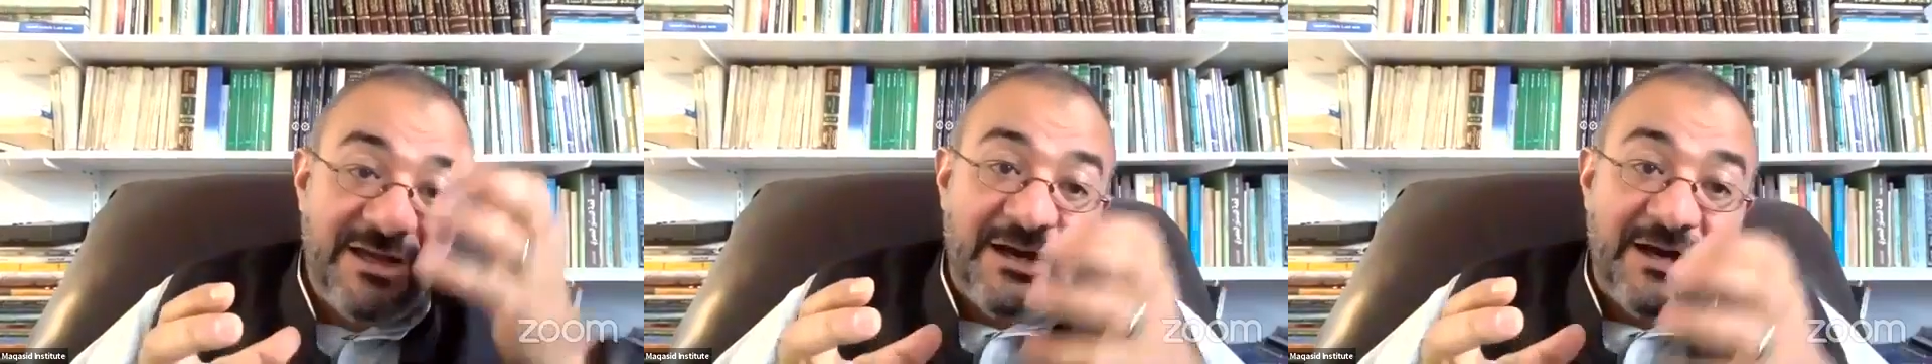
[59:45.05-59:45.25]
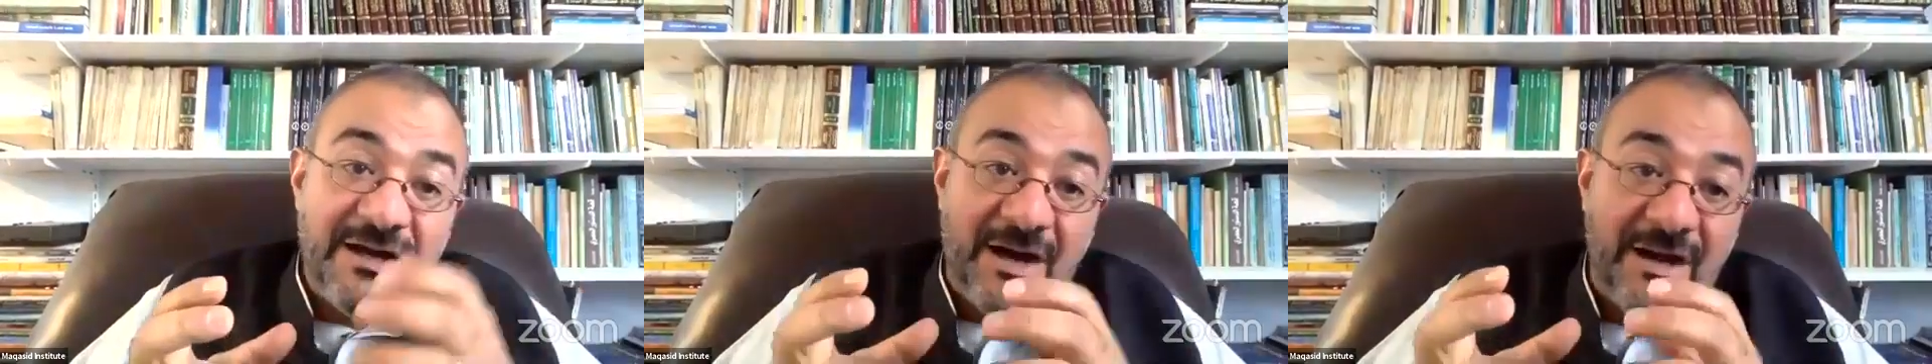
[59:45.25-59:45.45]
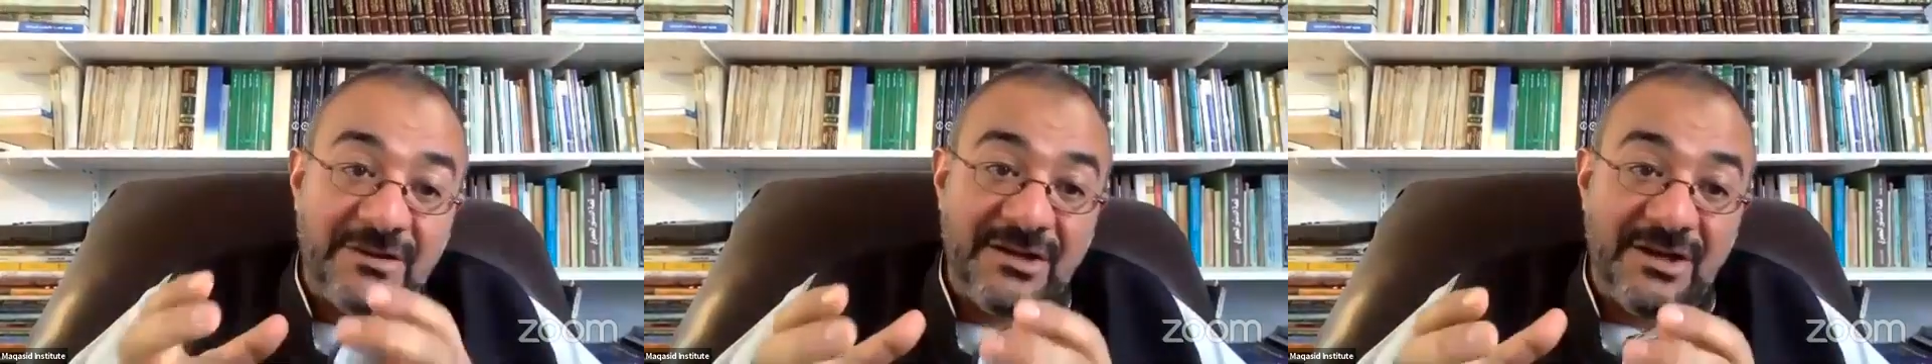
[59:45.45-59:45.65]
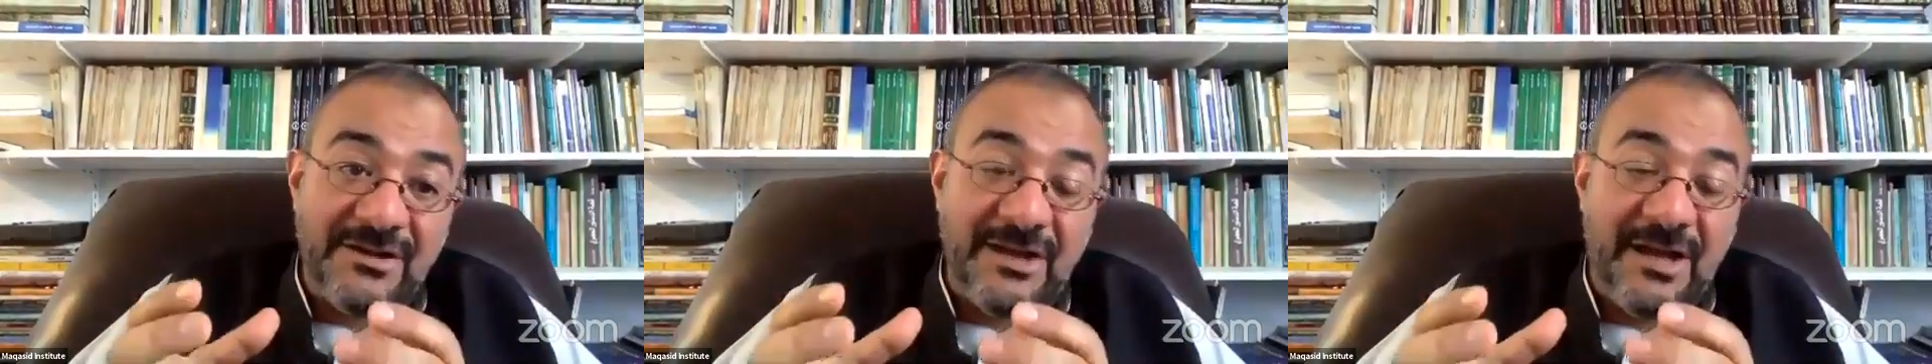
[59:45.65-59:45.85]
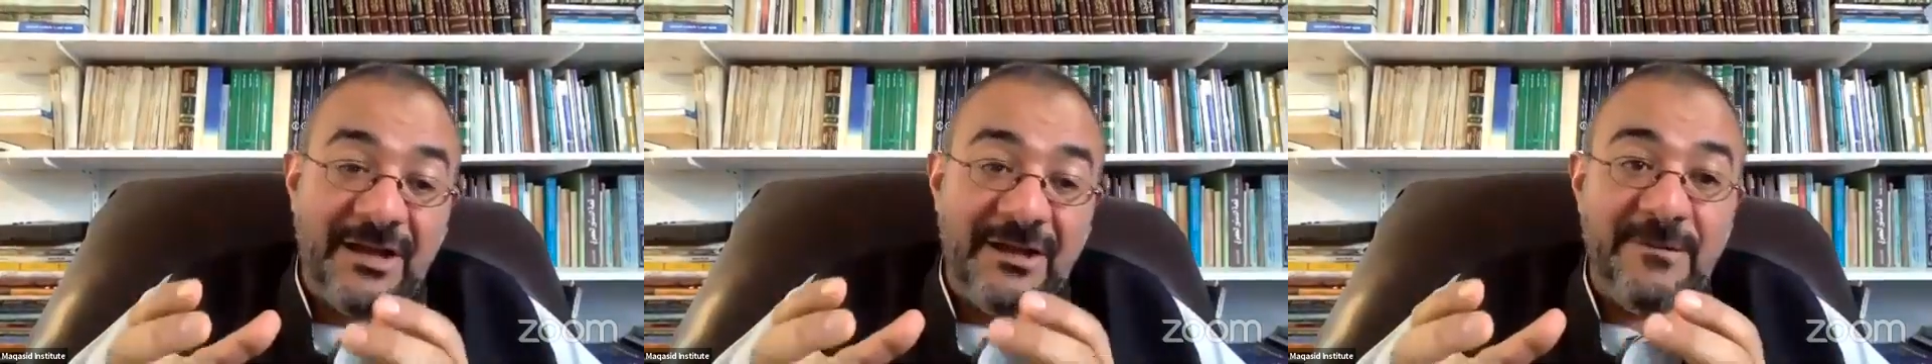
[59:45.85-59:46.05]
rather
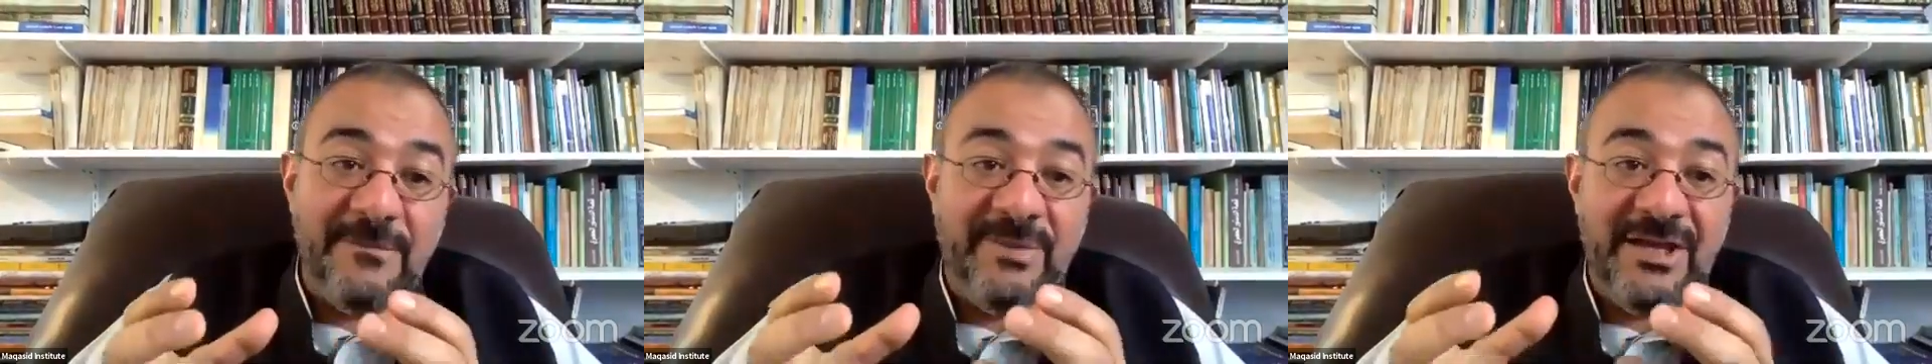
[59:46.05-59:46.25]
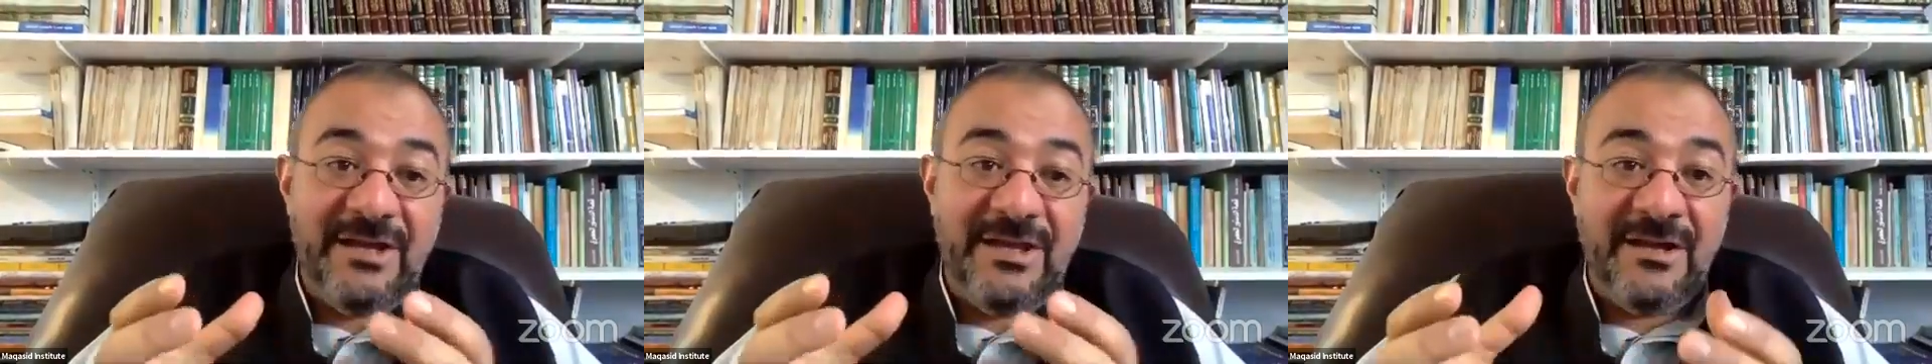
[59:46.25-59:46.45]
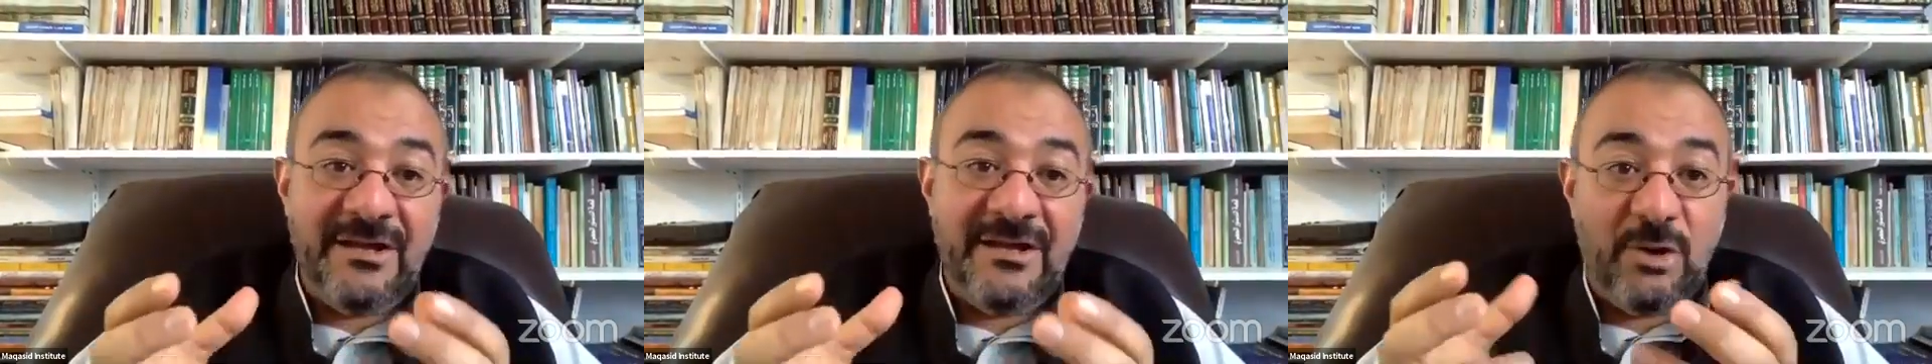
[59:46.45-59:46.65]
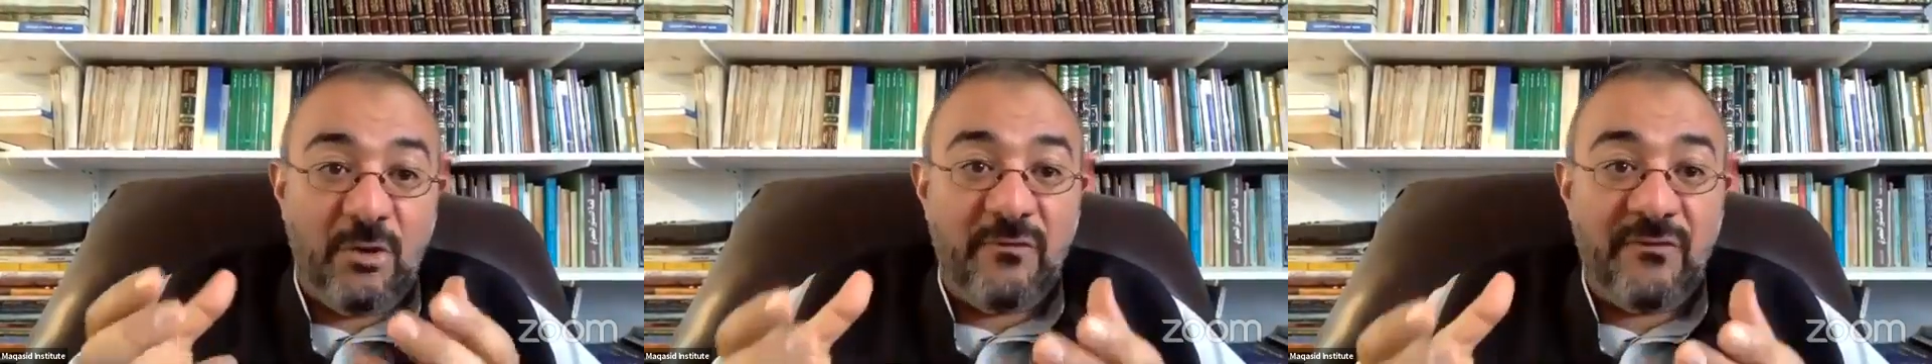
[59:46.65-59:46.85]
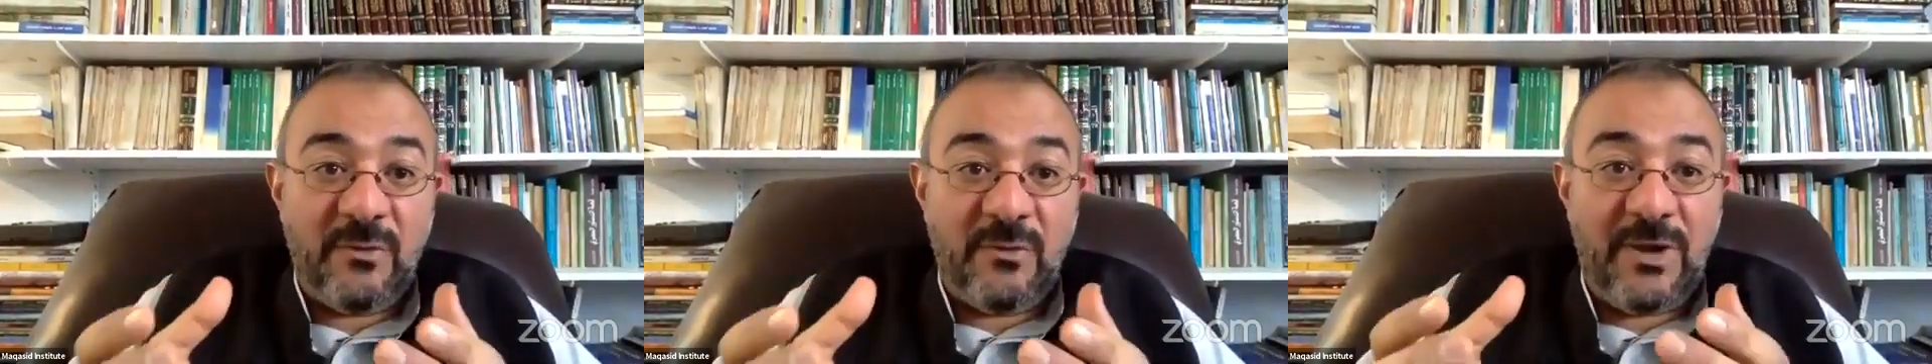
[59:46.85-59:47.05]
than being the
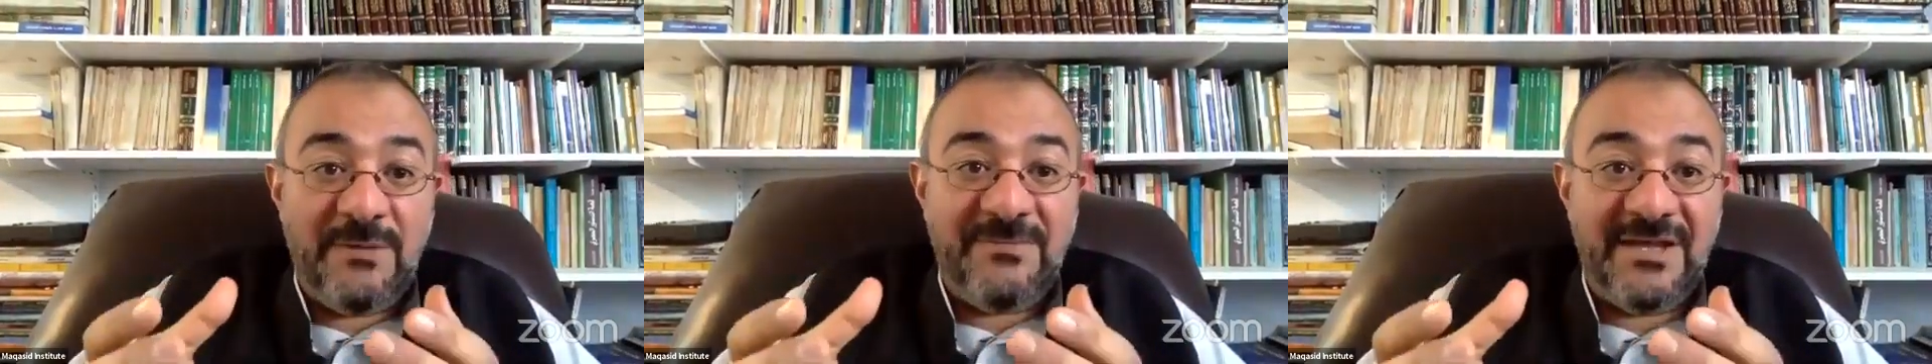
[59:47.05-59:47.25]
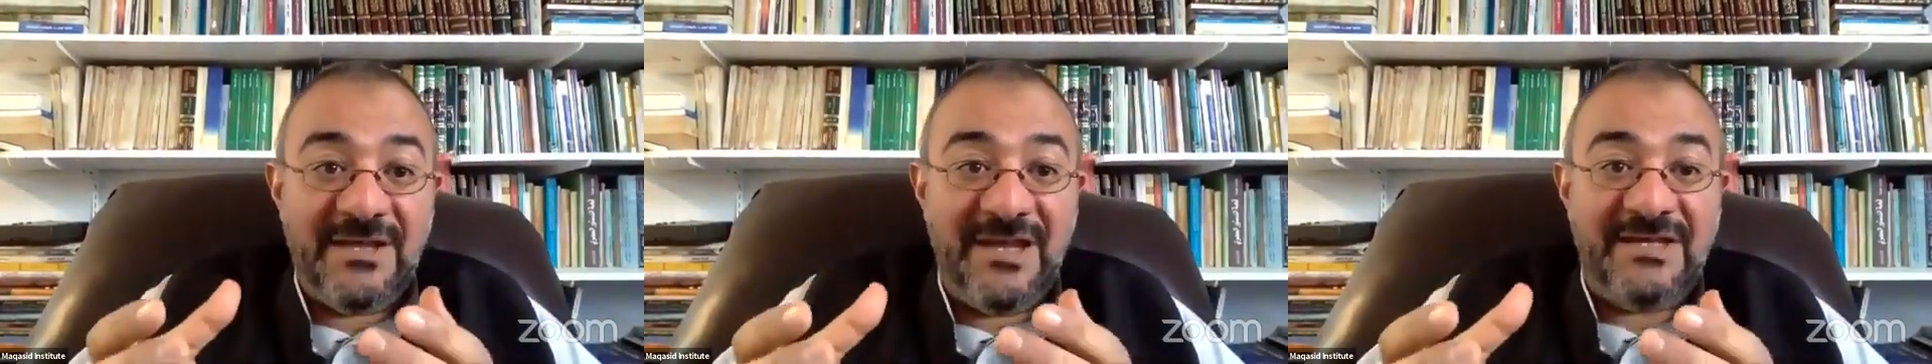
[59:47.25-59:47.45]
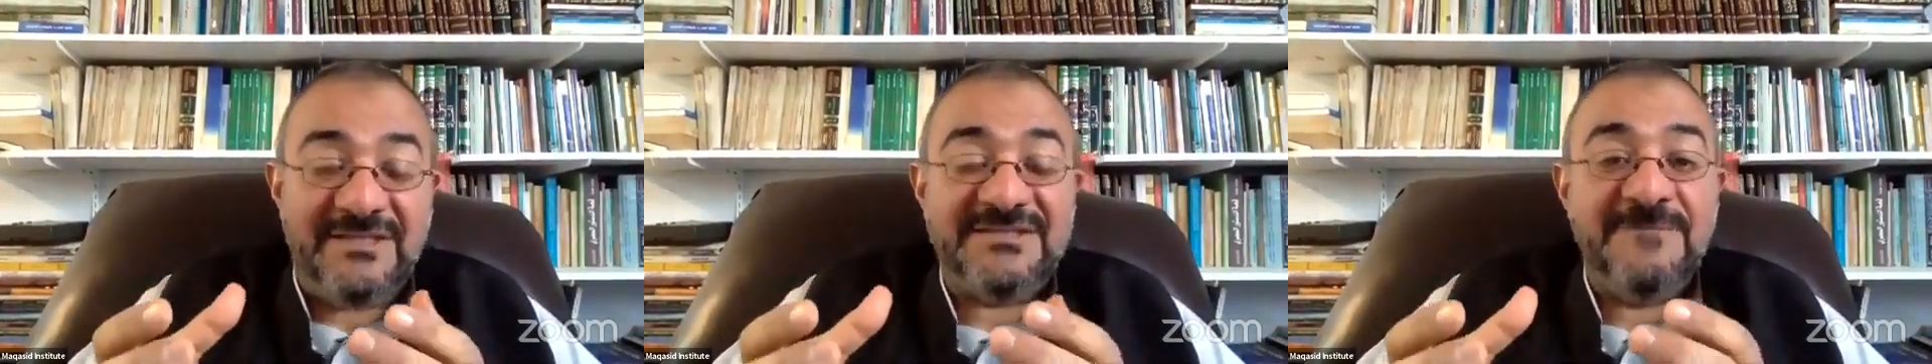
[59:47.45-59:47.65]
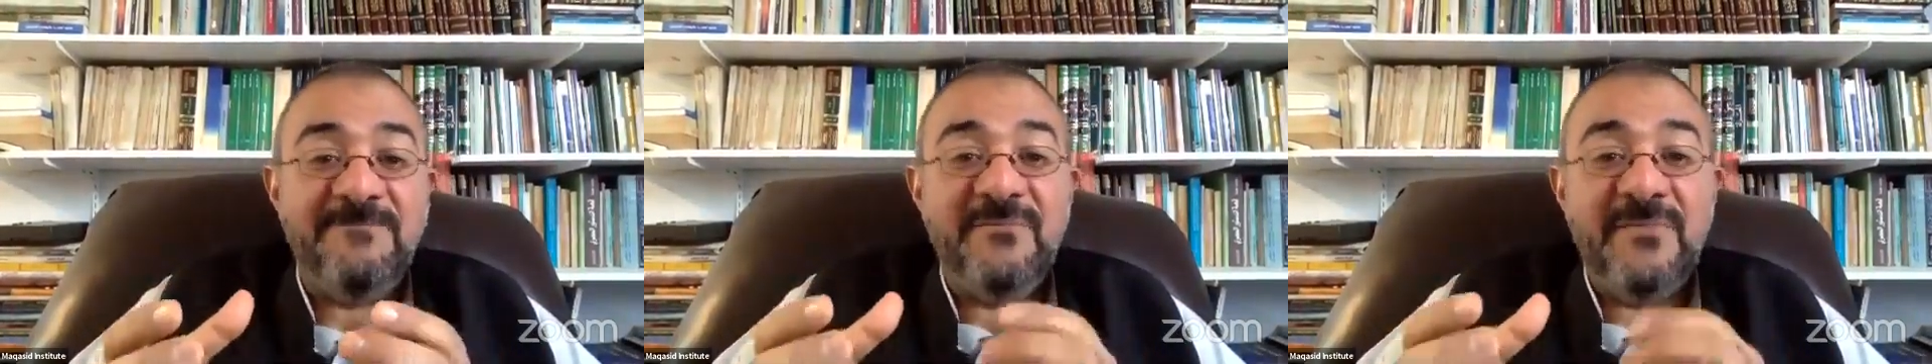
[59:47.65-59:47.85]
overwhelming case.